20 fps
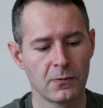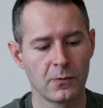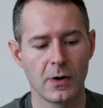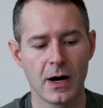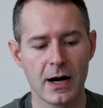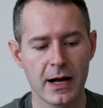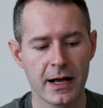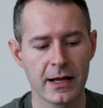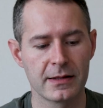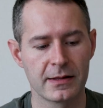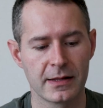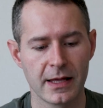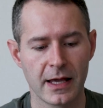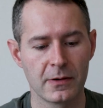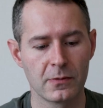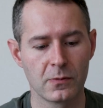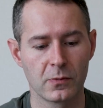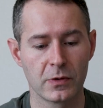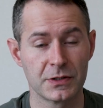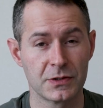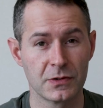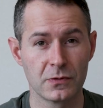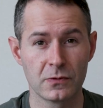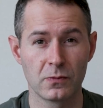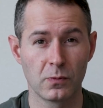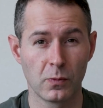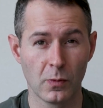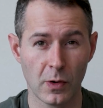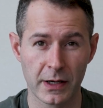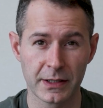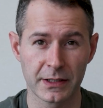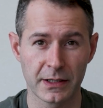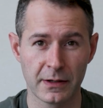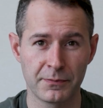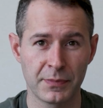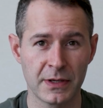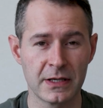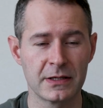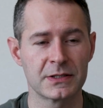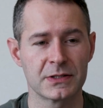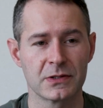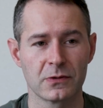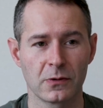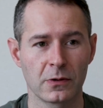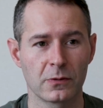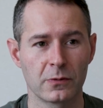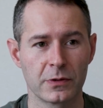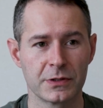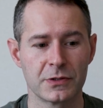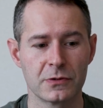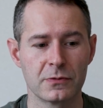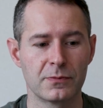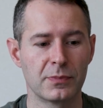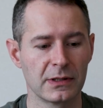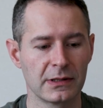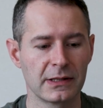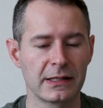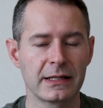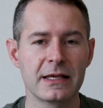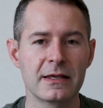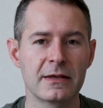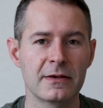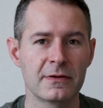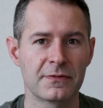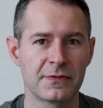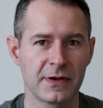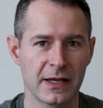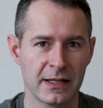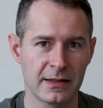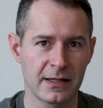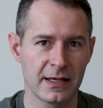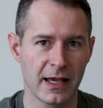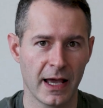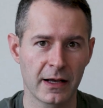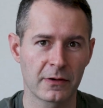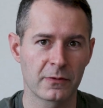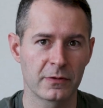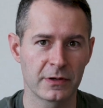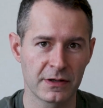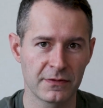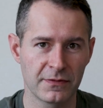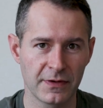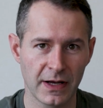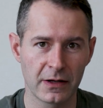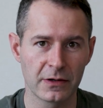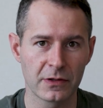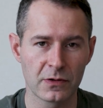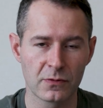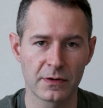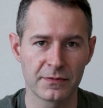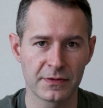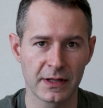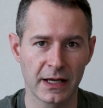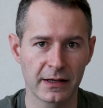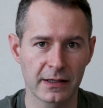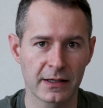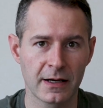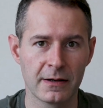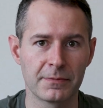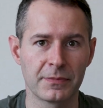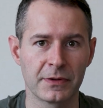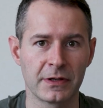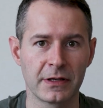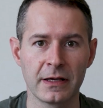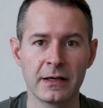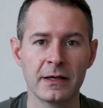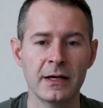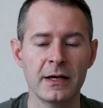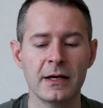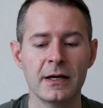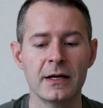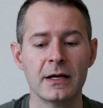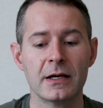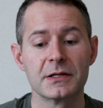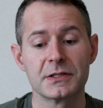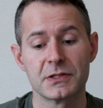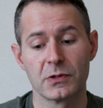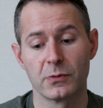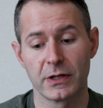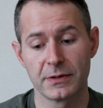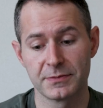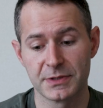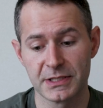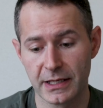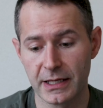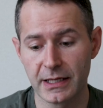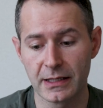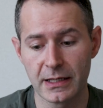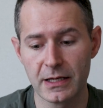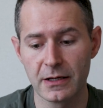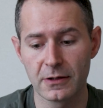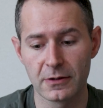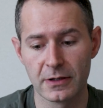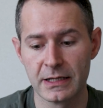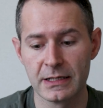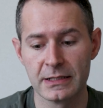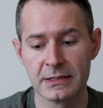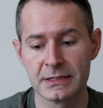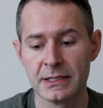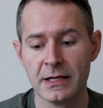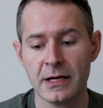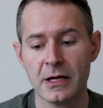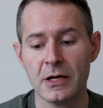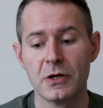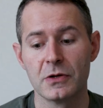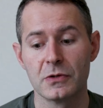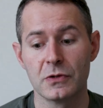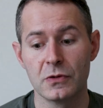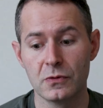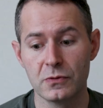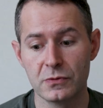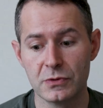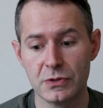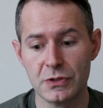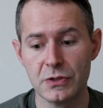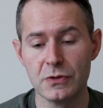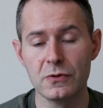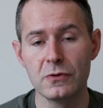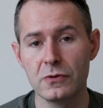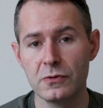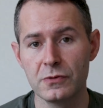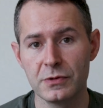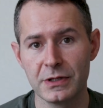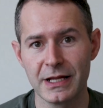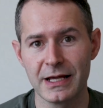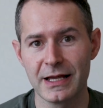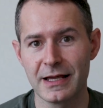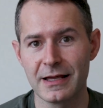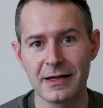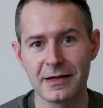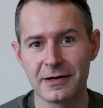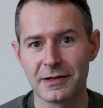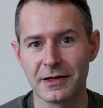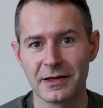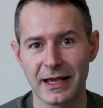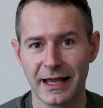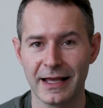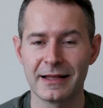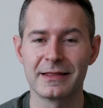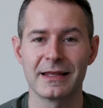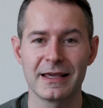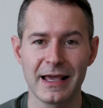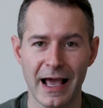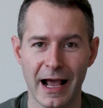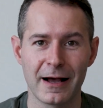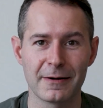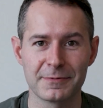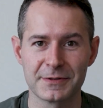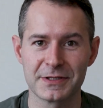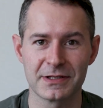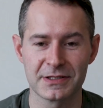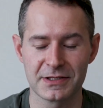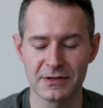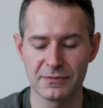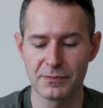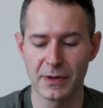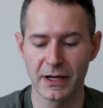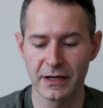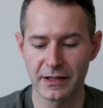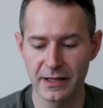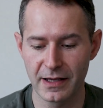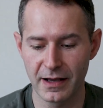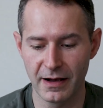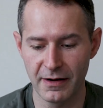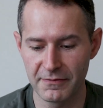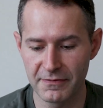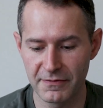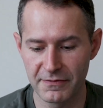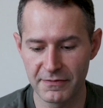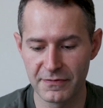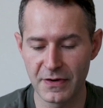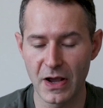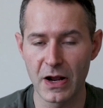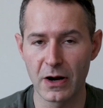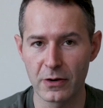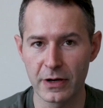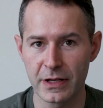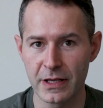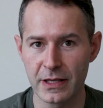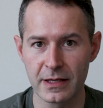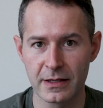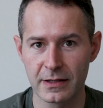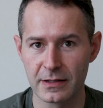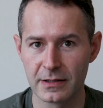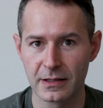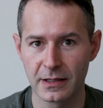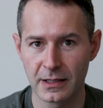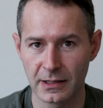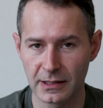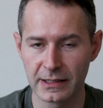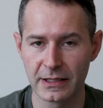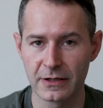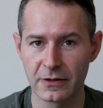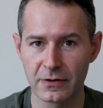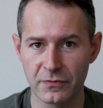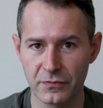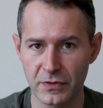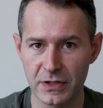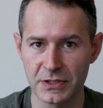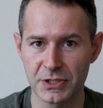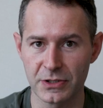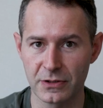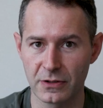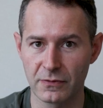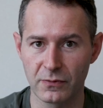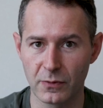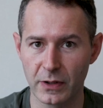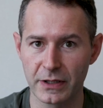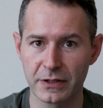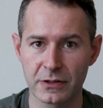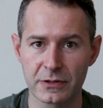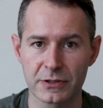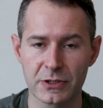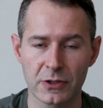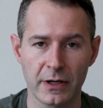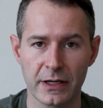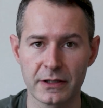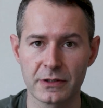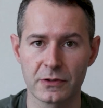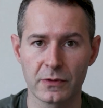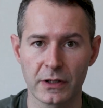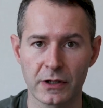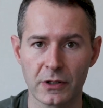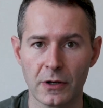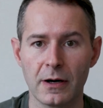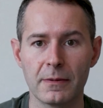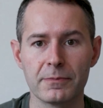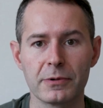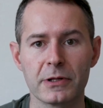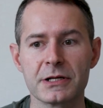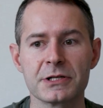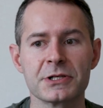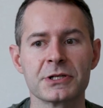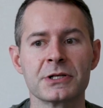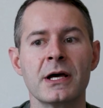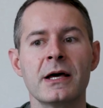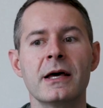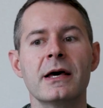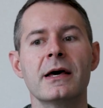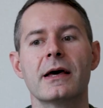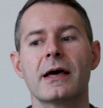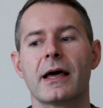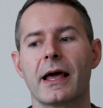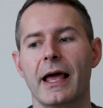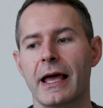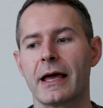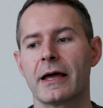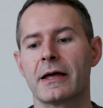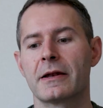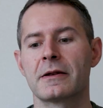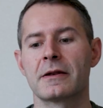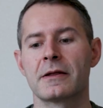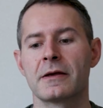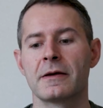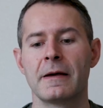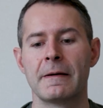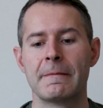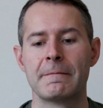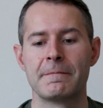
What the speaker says: why then would you want a piece, or would you believe in the equity value of that company? So what I'm saying here is, you do need, in the absence of money, a very clear vision of what you're trying to accomplish. And